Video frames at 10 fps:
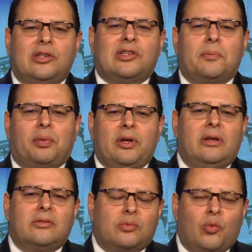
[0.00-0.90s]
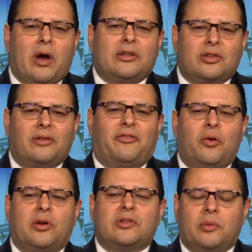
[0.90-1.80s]
simply wants the
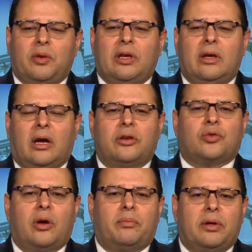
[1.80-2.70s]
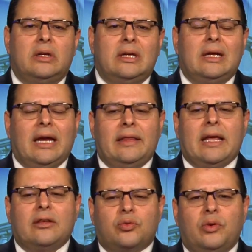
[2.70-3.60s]
focus to be on Trump, and
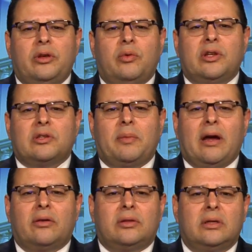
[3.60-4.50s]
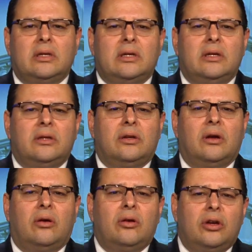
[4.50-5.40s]
that's really what it's about.
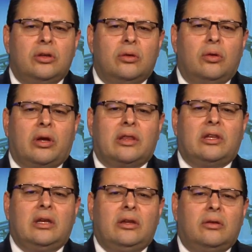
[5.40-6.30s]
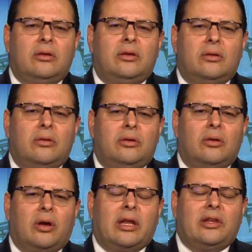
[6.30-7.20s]
You look at
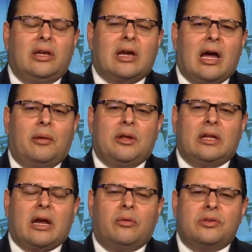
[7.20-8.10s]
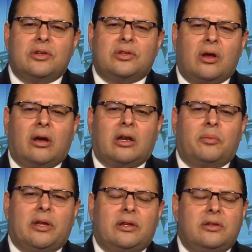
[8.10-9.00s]
the economy, like I was just talking
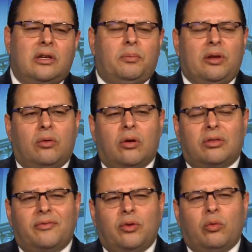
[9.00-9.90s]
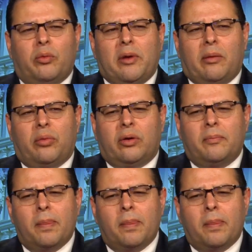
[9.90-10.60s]
about, the GDP growth. If you remember,